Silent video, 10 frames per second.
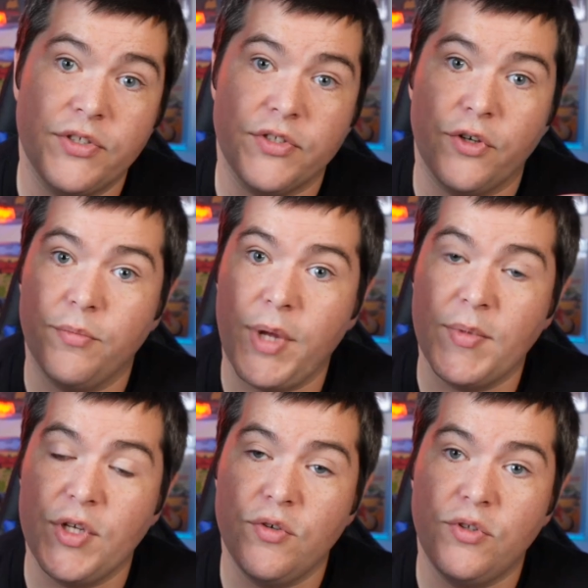So
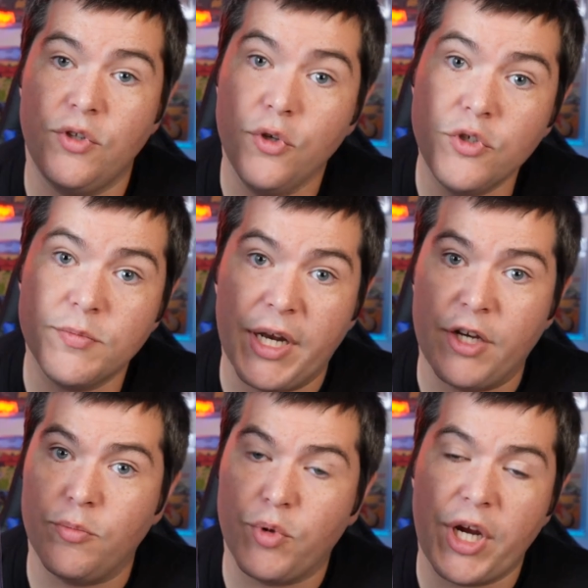maybe you lose
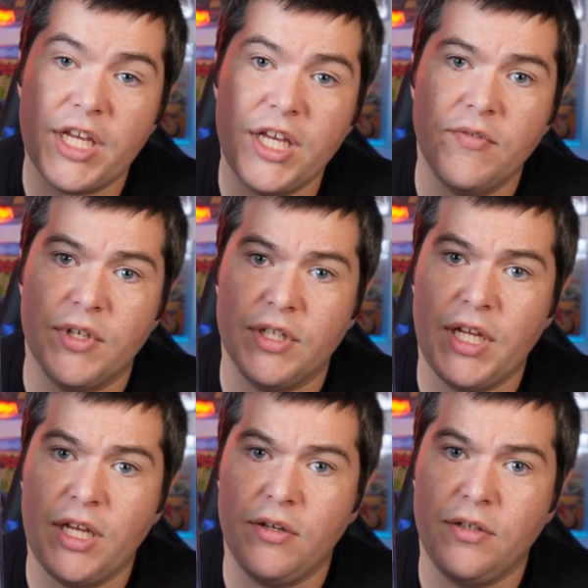money or break even,
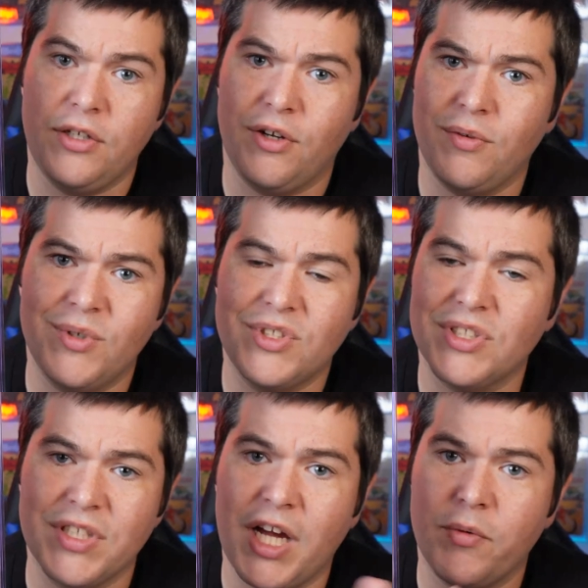which
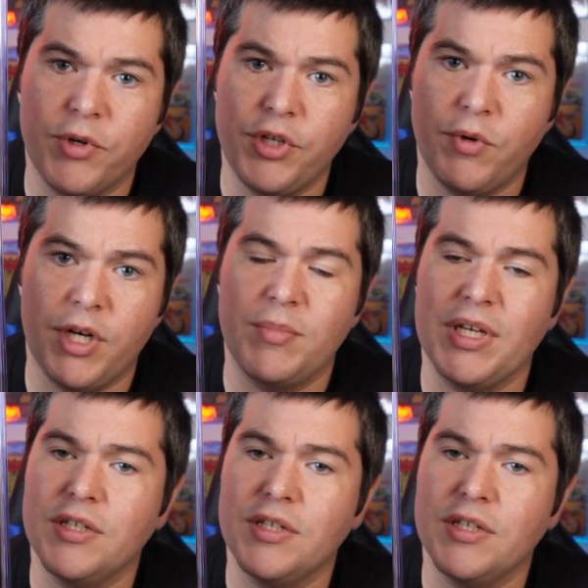is not where you want to be.